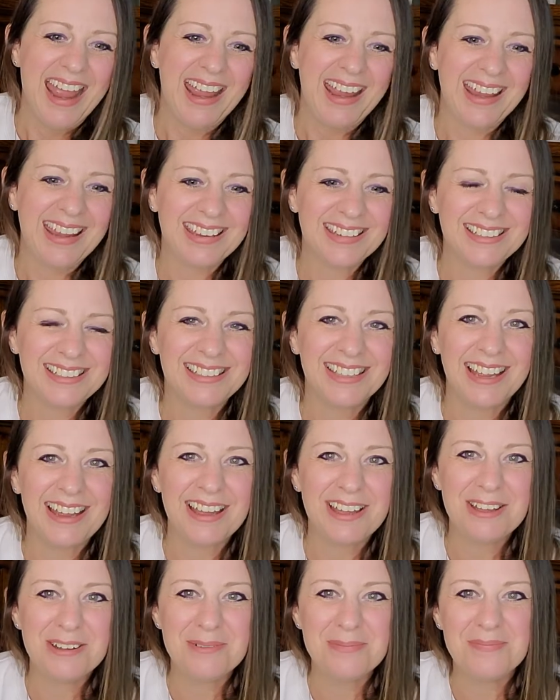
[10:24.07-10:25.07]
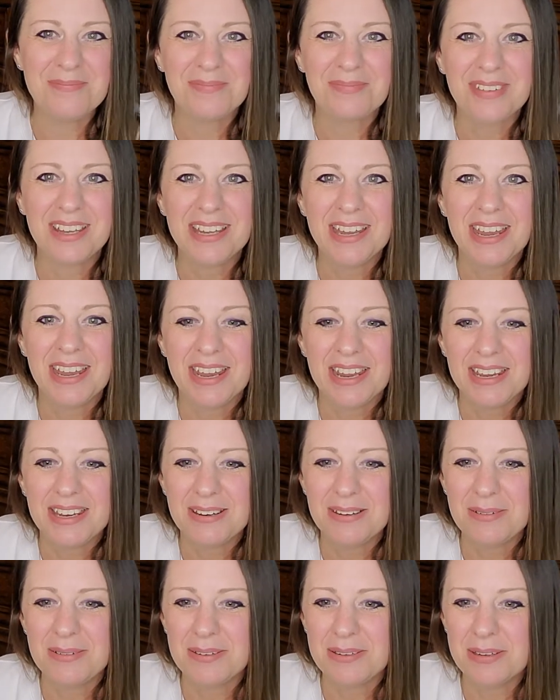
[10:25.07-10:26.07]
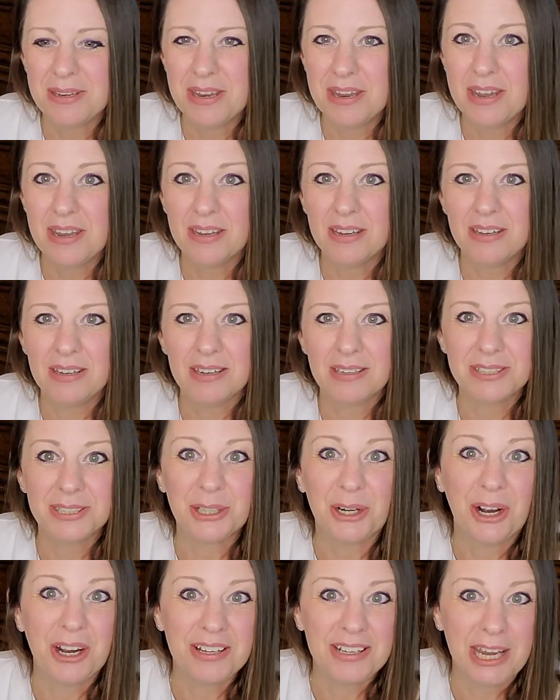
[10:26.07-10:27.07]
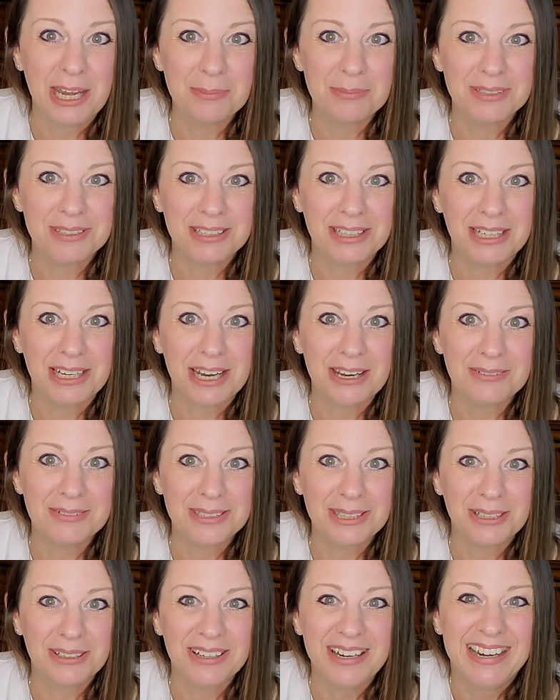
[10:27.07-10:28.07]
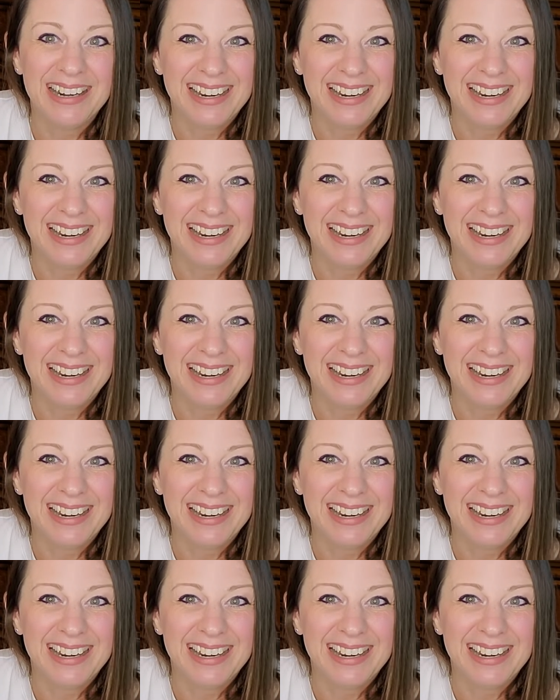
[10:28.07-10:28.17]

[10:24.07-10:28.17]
and um, sorry the amazon guy was here